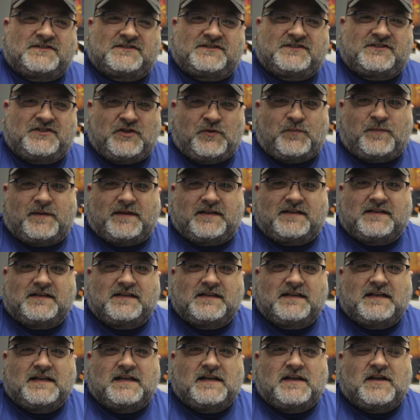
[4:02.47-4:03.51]
stupid,
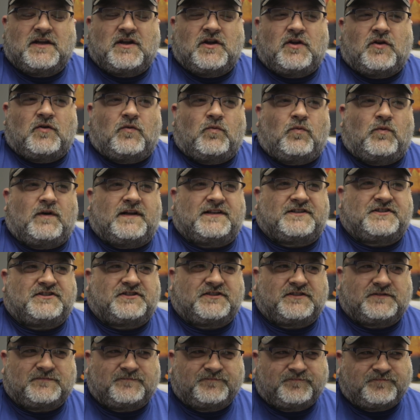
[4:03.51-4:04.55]

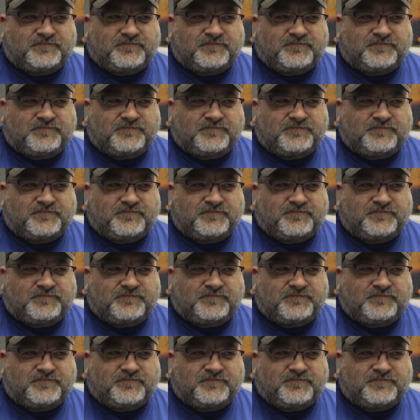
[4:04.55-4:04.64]
which